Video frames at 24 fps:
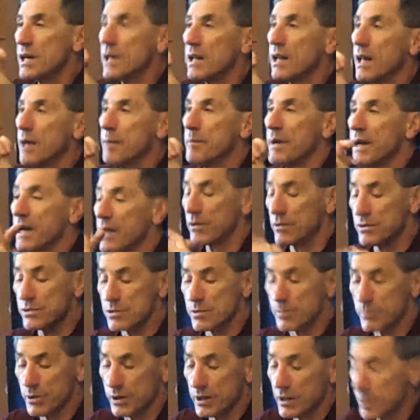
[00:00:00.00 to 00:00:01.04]
inside
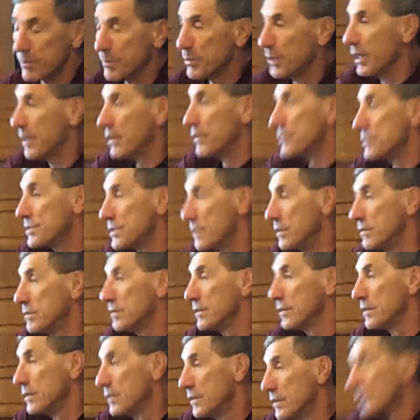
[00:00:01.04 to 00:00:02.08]
linebackers are pretty good players. So
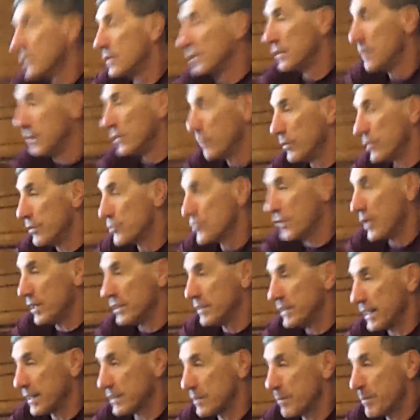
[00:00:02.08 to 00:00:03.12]
we're
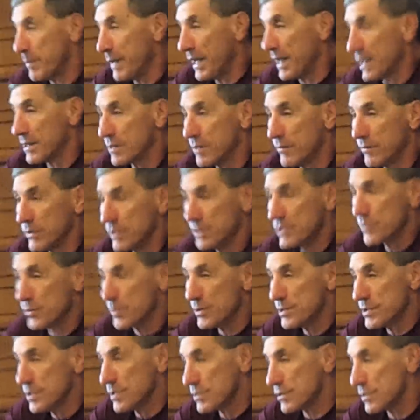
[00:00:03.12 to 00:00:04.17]
trying to take the path of least
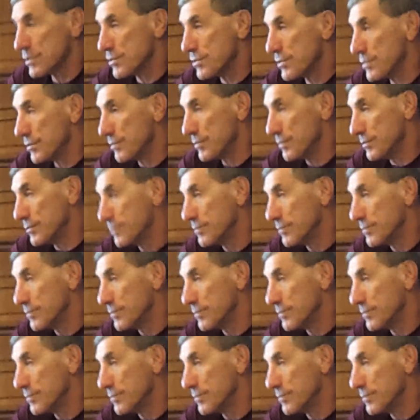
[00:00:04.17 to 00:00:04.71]
resistance.